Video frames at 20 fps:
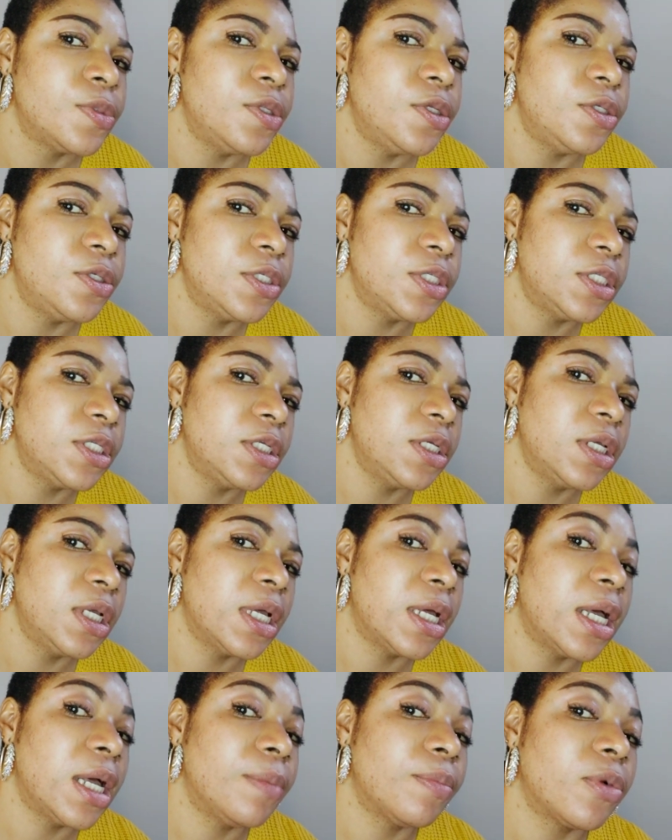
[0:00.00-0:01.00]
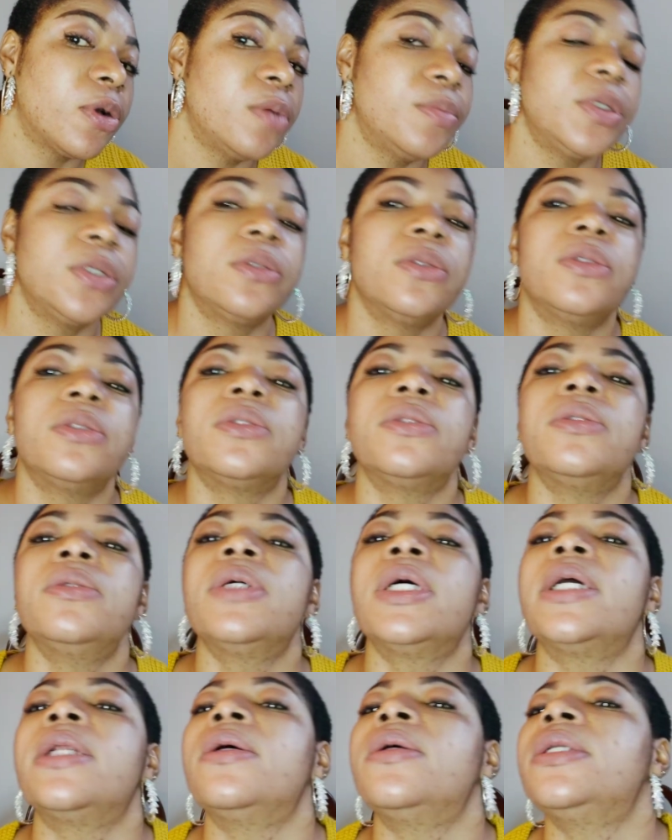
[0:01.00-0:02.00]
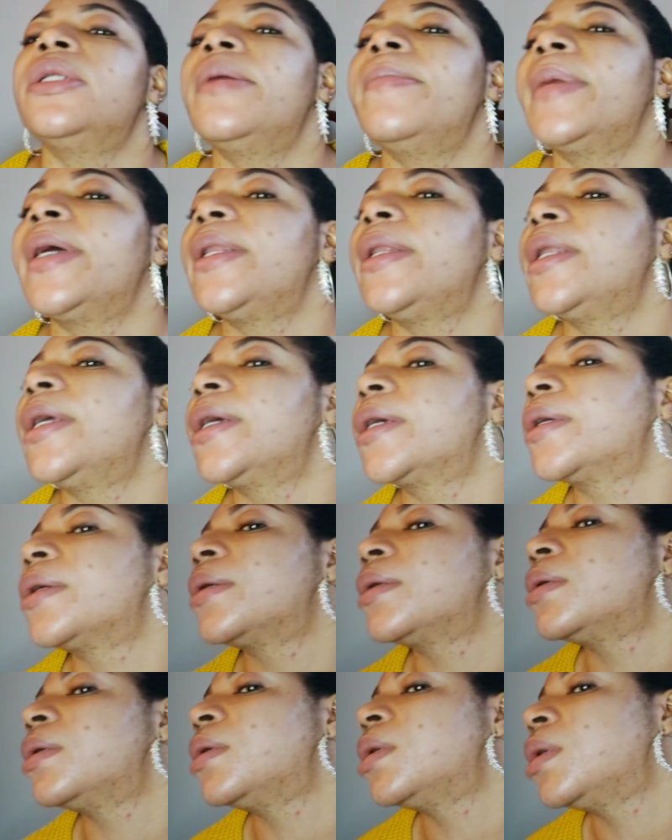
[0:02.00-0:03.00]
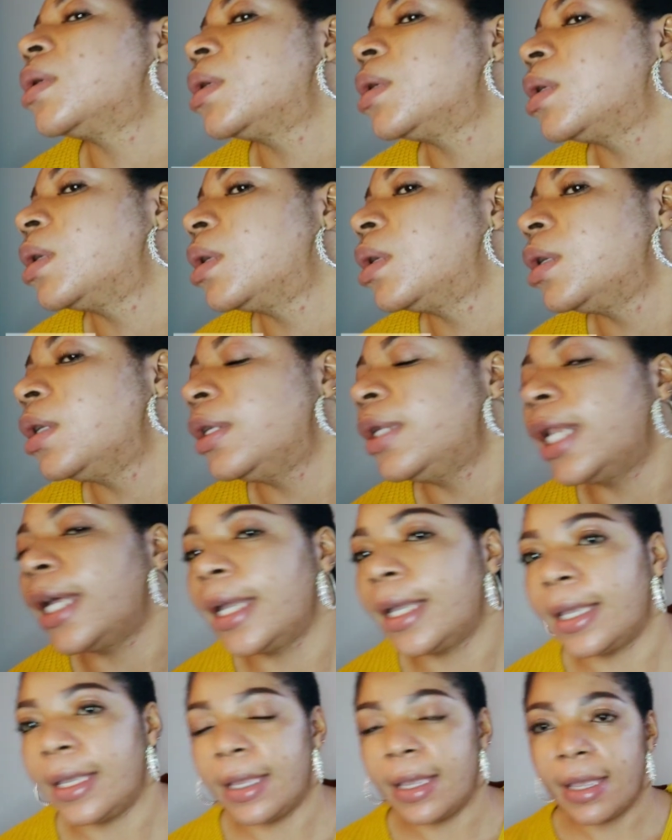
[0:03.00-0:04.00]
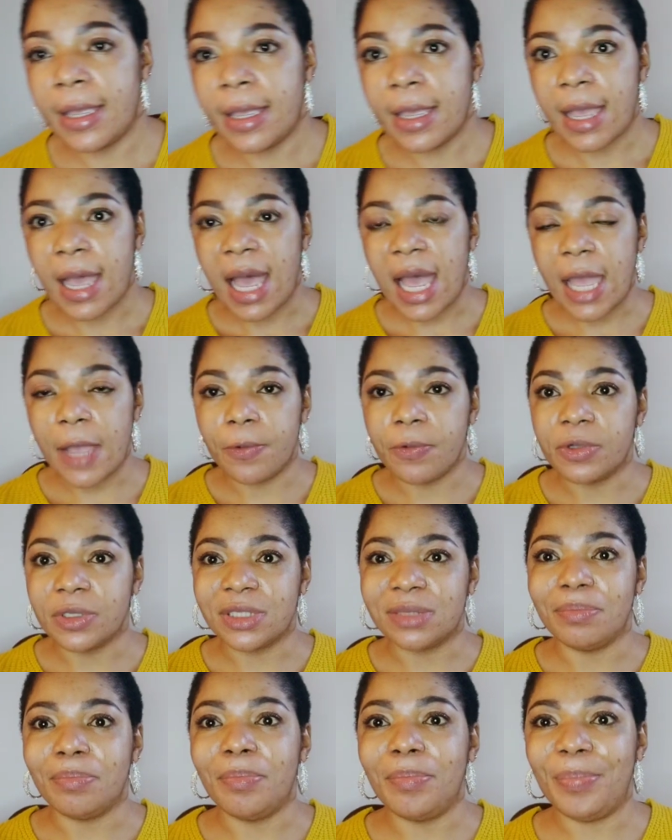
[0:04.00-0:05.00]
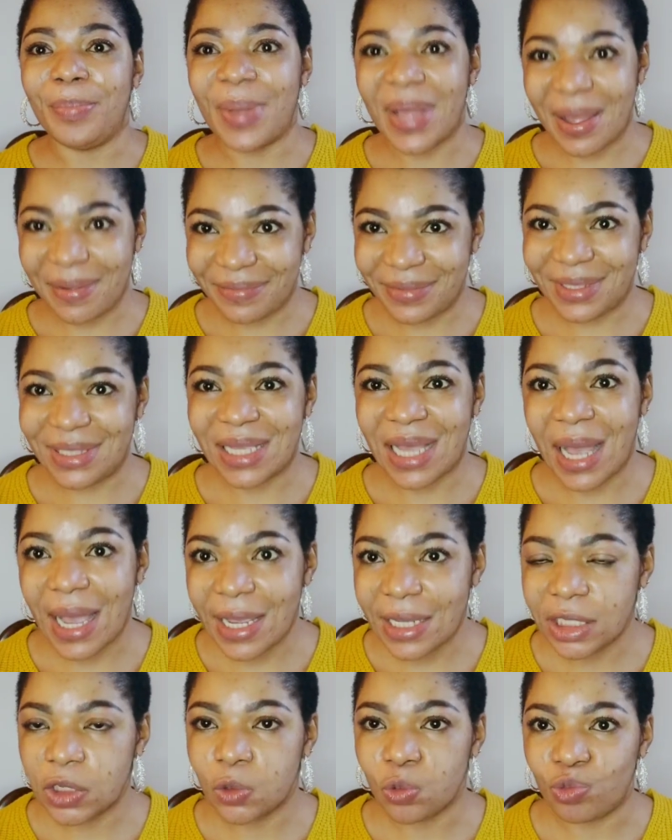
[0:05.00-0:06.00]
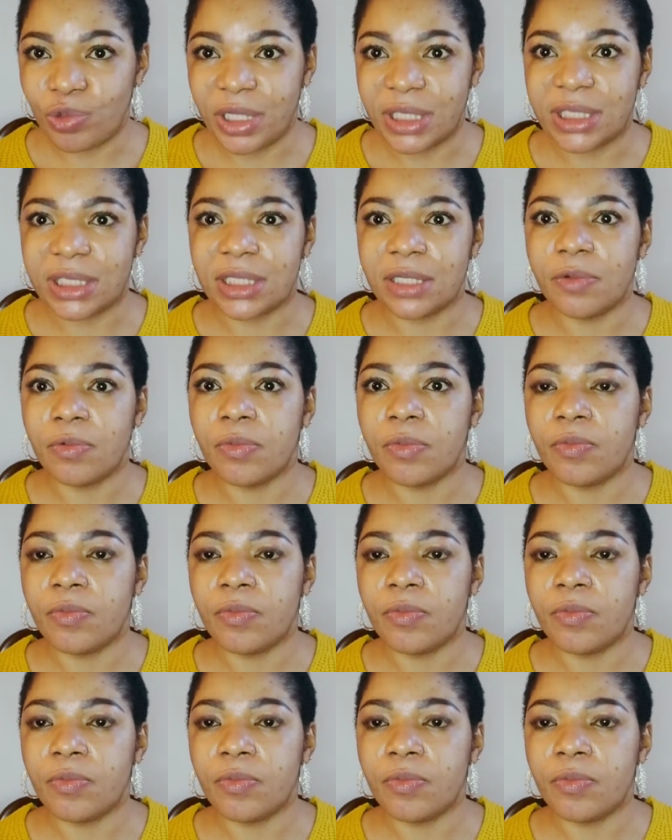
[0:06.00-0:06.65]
did you see i'm coming close look at under my neck like i was baptized with